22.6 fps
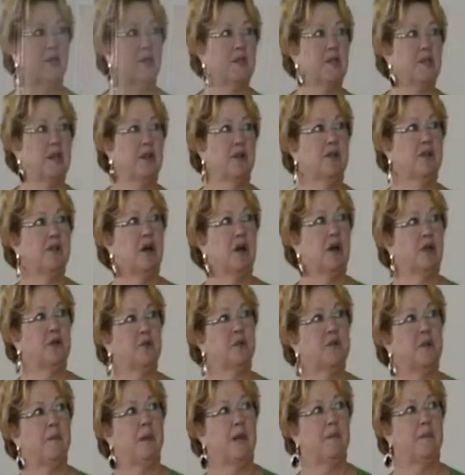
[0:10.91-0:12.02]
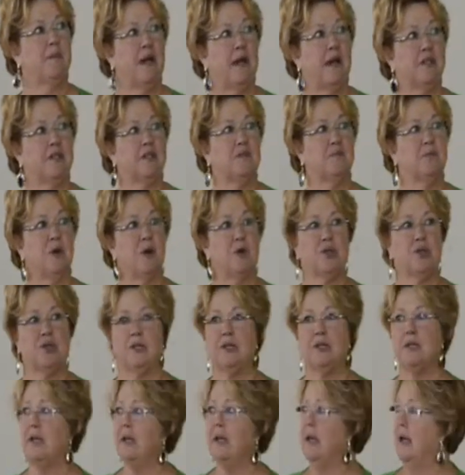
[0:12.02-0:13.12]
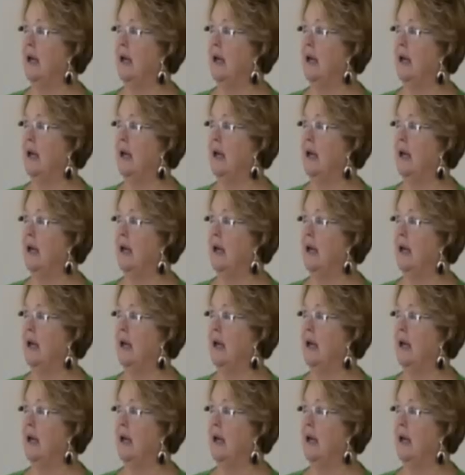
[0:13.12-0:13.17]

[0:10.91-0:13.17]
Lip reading: Julie's here to talk to us about Mass in Motion.